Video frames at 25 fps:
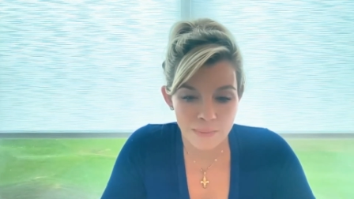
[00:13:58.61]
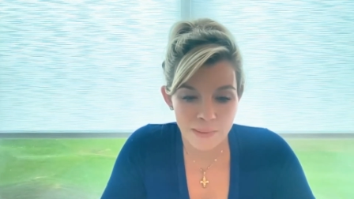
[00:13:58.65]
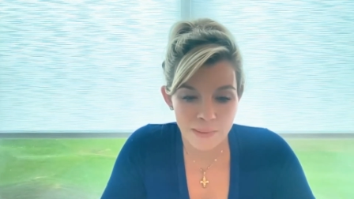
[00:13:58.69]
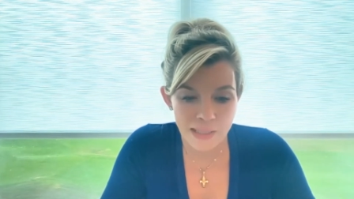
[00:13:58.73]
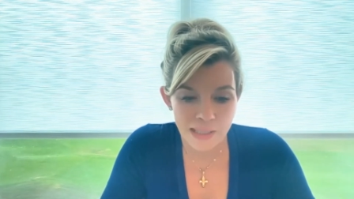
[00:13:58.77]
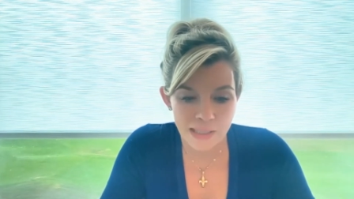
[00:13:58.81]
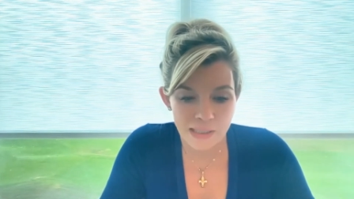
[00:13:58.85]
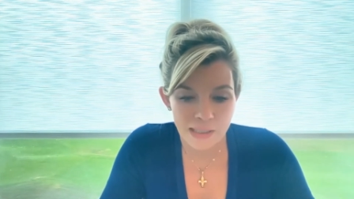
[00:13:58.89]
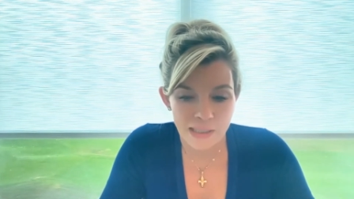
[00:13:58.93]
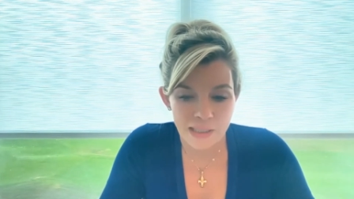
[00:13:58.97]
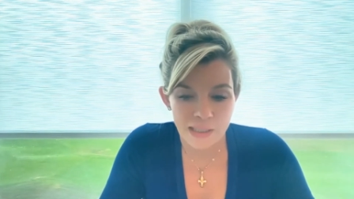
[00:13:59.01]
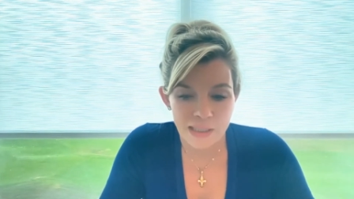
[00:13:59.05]

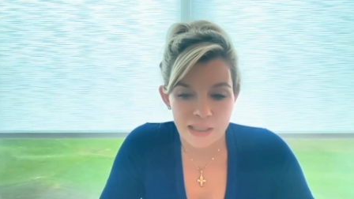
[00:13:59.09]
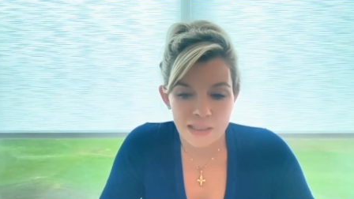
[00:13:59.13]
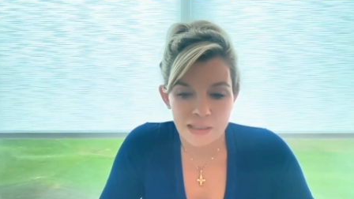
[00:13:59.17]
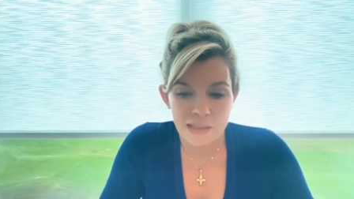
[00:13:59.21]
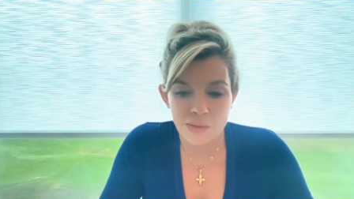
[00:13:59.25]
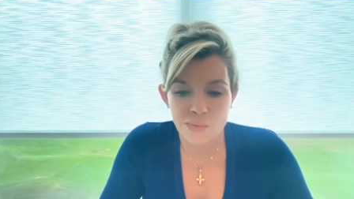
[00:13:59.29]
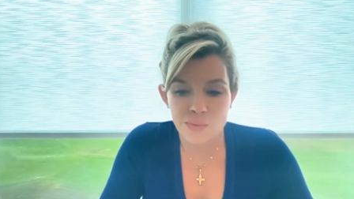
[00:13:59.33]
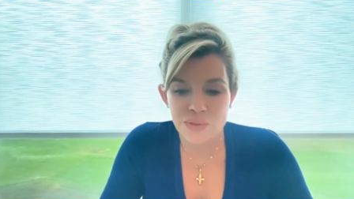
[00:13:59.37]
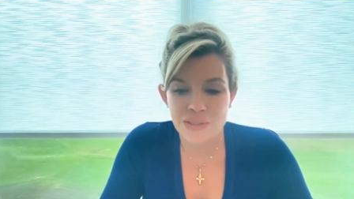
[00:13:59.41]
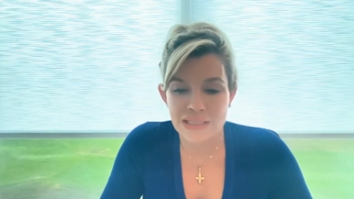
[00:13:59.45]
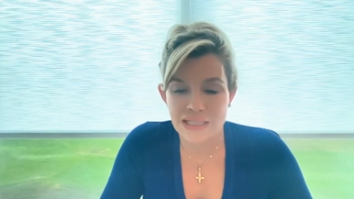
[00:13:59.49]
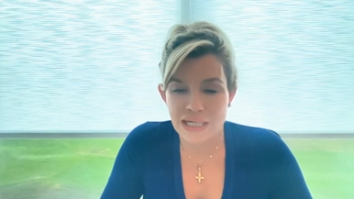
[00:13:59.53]
But
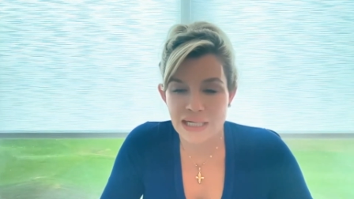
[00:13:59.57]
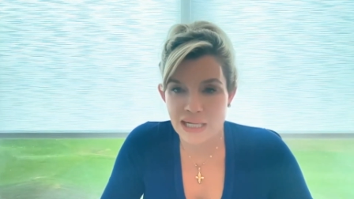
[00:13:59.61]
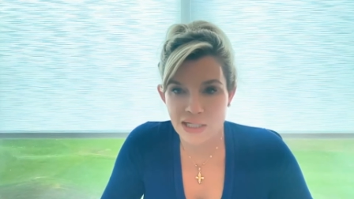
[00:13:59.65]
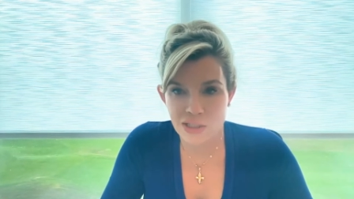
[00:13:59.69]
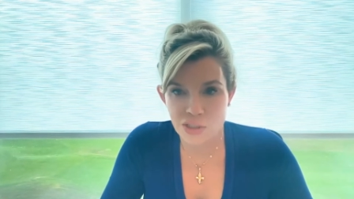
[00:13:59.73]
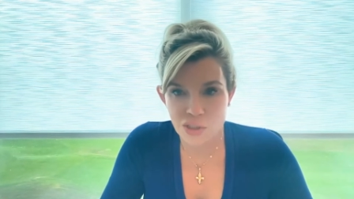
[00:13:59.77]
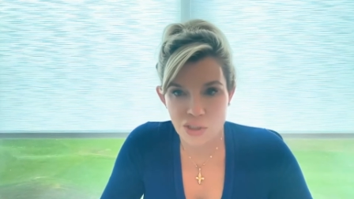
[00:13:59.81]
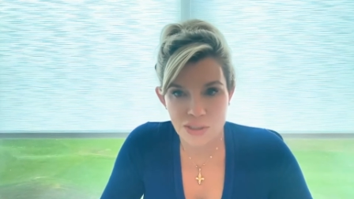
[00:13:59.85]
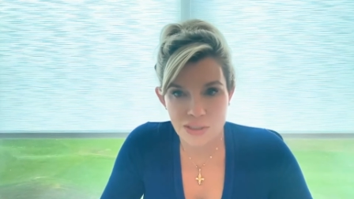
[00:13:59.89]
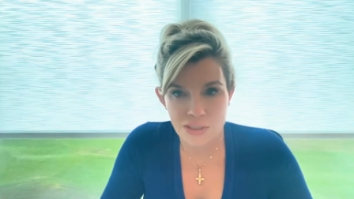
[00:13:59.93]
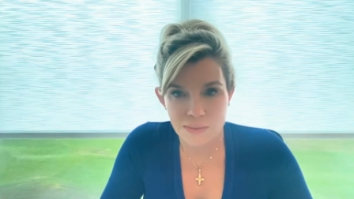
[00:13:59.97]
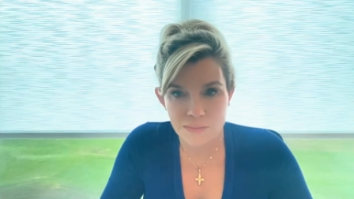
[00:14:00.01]
there was an
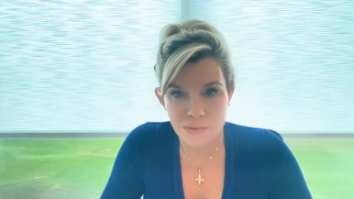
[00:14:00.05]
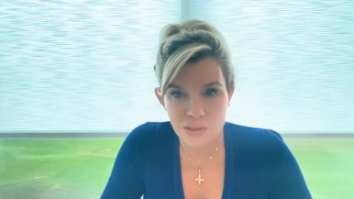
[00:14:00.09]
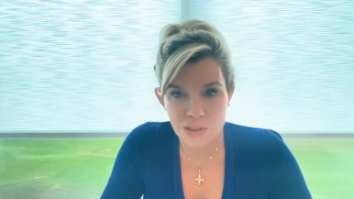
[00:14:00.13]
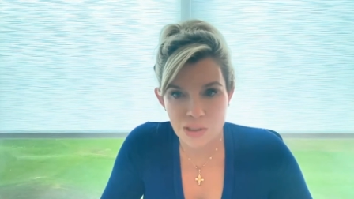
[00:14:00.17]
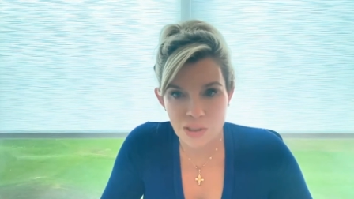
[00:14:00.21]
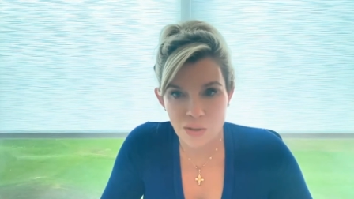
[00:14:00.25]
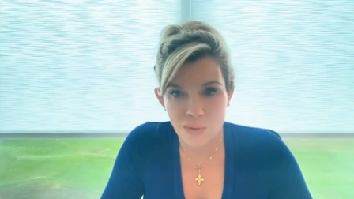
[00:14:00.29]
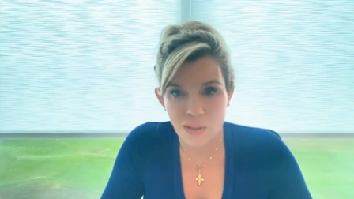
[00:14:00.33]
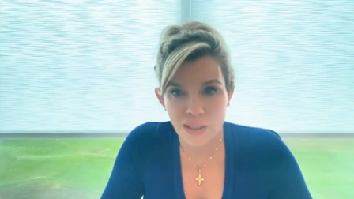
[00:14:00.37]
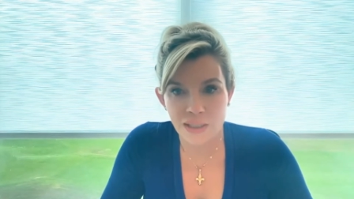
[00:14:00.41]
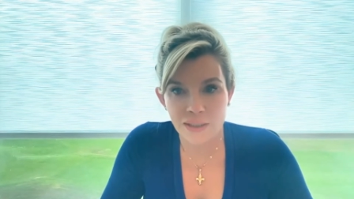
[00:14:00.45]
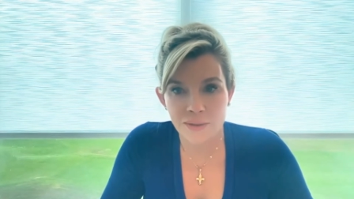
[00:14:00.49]
ageism
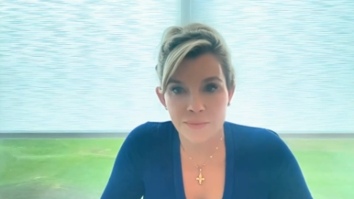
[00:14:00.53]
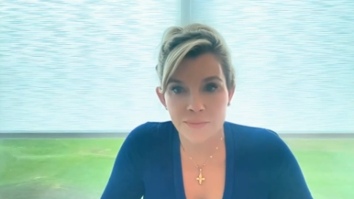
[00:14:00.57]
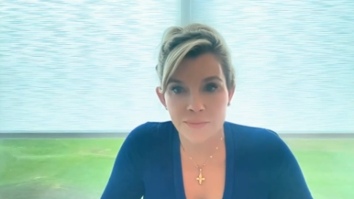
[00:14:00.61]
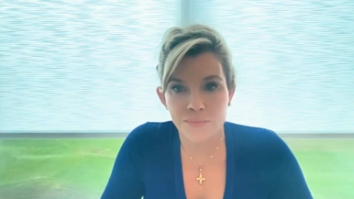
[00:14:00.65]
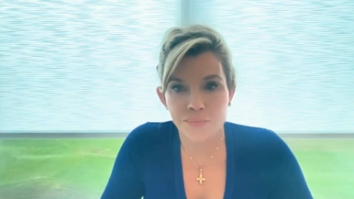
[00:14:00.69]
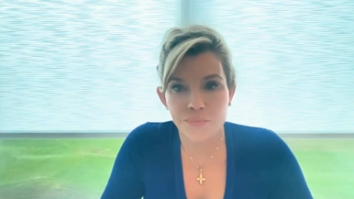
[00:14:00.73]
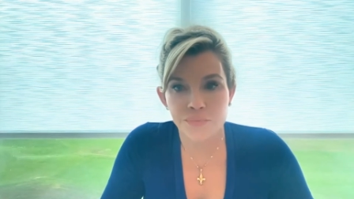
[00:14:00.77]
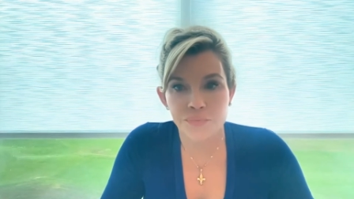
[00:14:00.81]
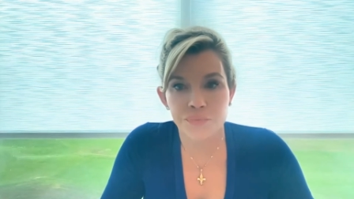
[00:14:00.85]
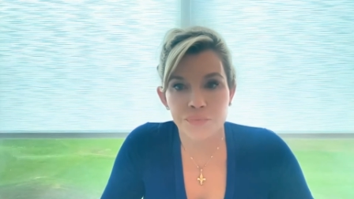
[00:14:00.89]
to it